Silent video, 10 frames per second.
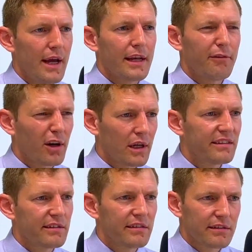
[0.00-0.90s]
They're very
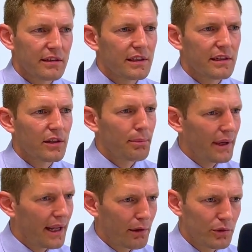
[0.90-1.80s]
consistent in the type of
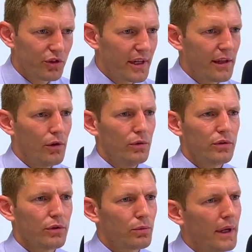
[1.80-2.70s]
language they use
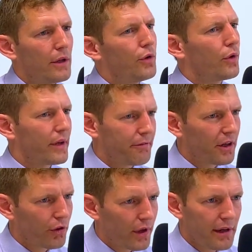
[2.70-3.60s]
as well. You know, they're very
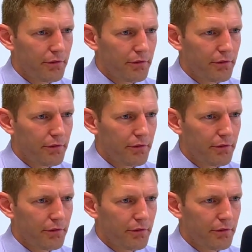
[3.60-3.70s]
grateful.